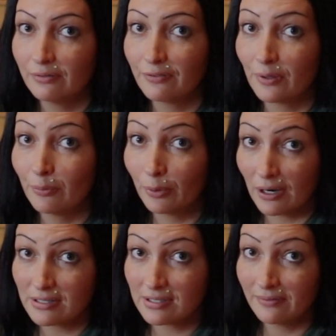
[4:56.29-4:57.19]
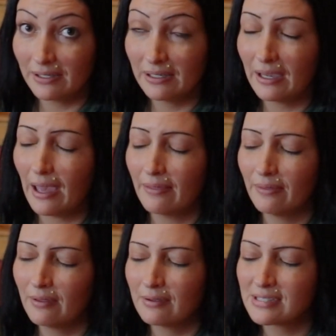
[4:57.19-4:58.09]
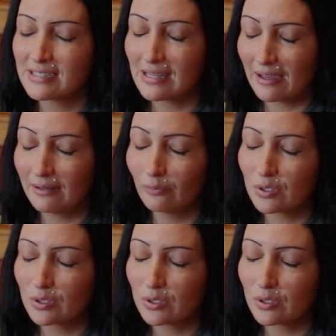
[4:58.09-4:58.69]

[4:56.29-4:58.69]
for the price of it and the scent,